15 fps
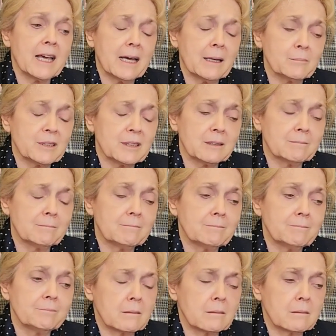the camps?
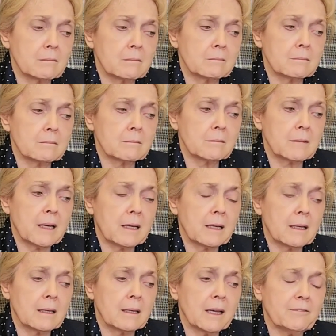
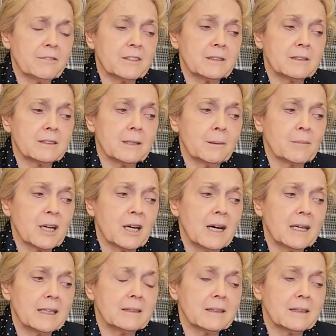Left some
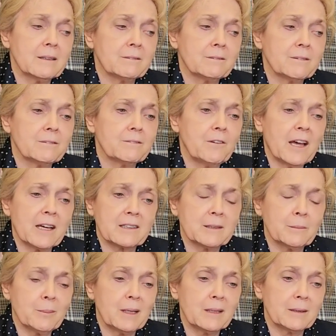kind of
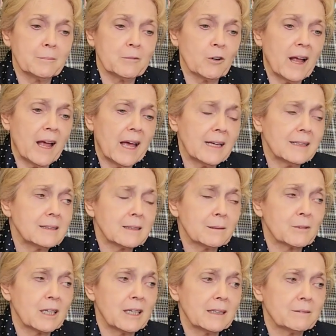effect upon them, or had
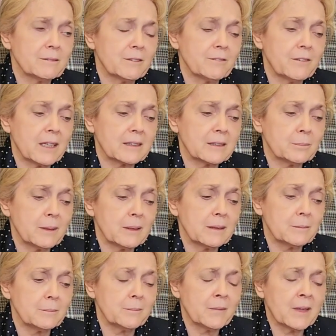some kind of effect
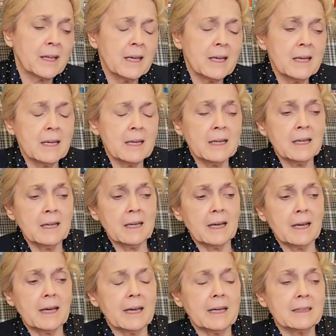upon them.
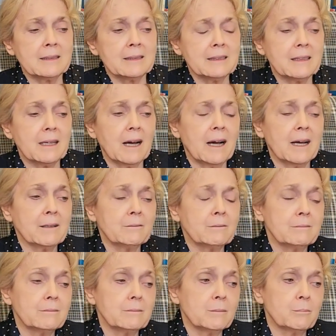And I